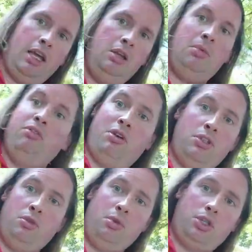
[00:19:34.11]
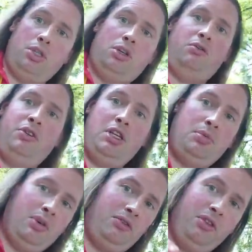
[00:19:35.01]
any of my friends who are watching this on
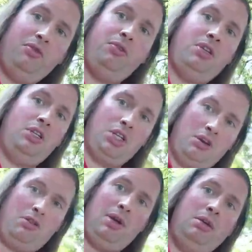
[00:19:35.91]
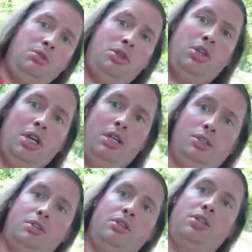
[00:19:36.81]
Facebook, feel free to share it around.
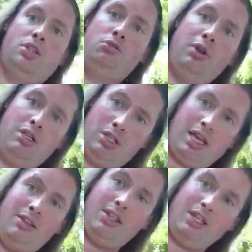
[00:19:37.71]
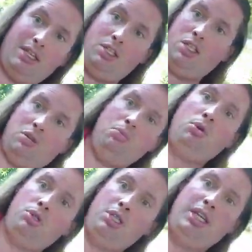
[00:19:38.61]
It's just great to get the, it's just
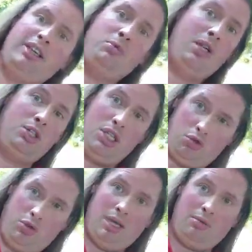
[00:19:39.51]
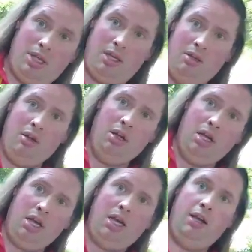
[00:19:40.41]
important to get the Welsh history out there.
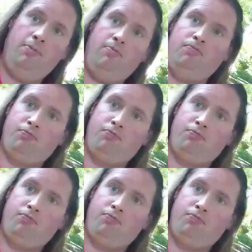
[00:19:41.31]
Um,